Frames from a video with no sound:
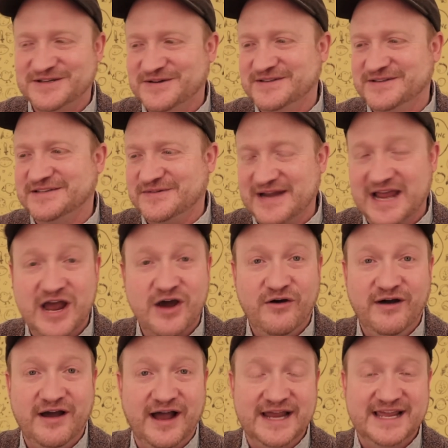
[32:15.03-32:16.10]
And so
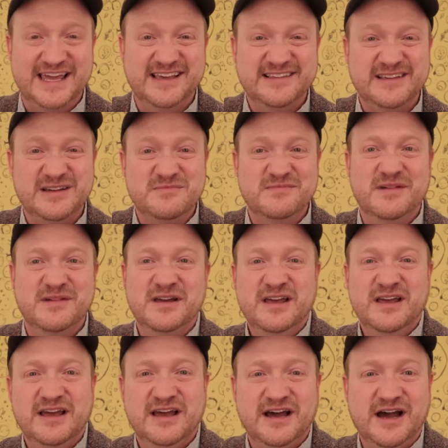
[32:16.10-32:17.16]
now I guess I'm
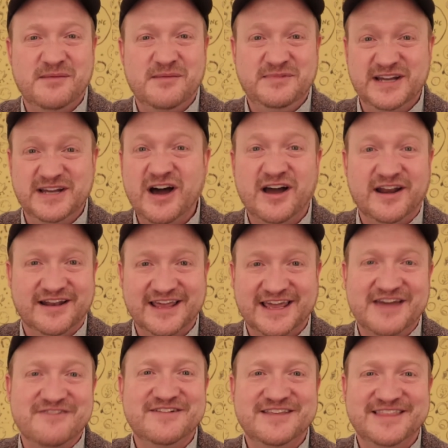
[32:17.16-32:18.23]
done. Like
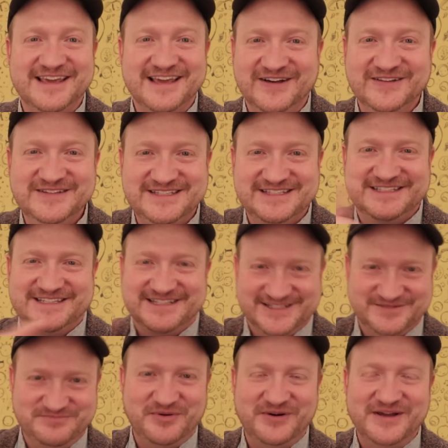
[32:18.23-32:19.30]
everything else is just
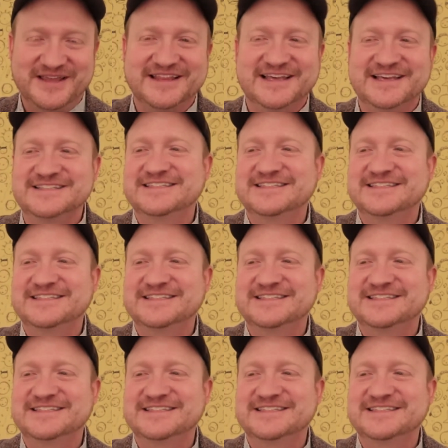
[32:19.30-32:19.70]
pointless.